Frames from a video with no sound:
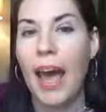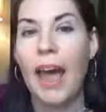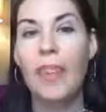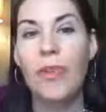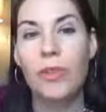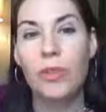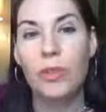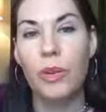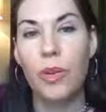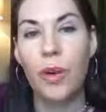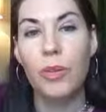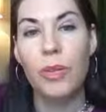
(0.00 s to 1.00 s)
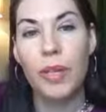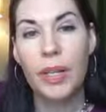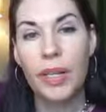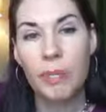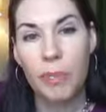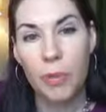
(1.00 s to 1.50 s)
and there's a girl with a
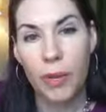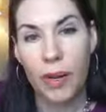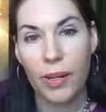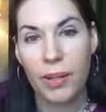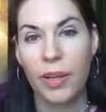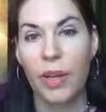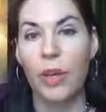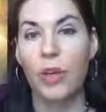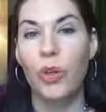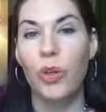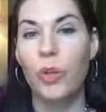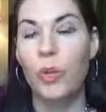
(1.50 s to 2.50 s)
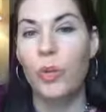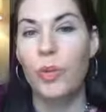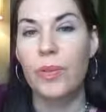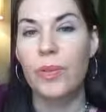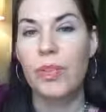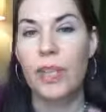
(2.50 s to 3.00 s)
clipboard who
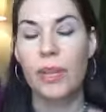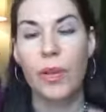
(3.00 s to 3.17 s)
says,